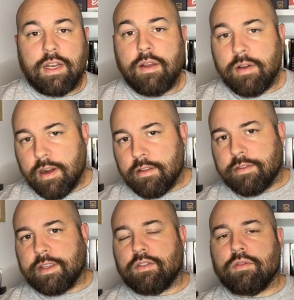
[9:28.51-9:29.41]
Now
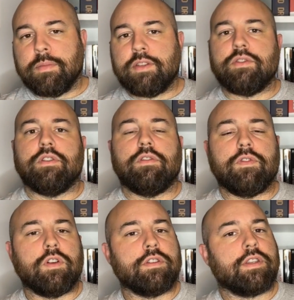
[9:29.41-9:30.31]
another thing to mention,
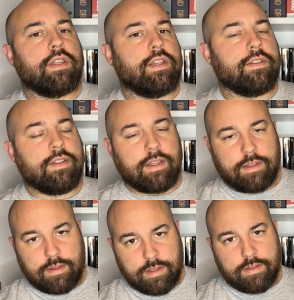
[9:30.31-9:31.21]
of course, is
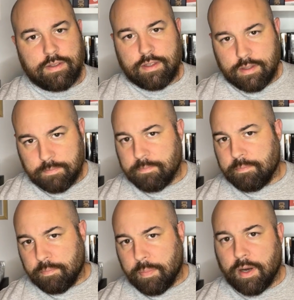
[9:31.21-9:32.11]
that this is
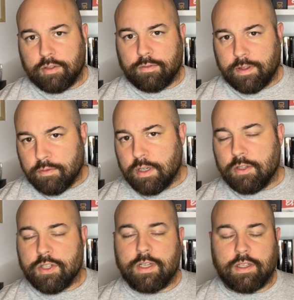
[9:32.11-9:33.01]
part of a
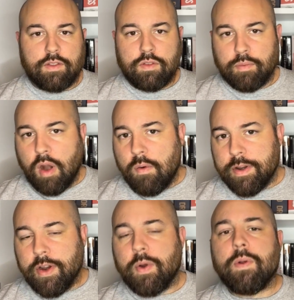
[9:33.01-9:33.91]
trilogy, as you
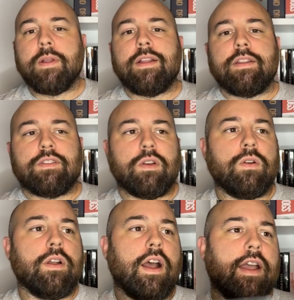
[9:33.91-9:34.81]
probably know. So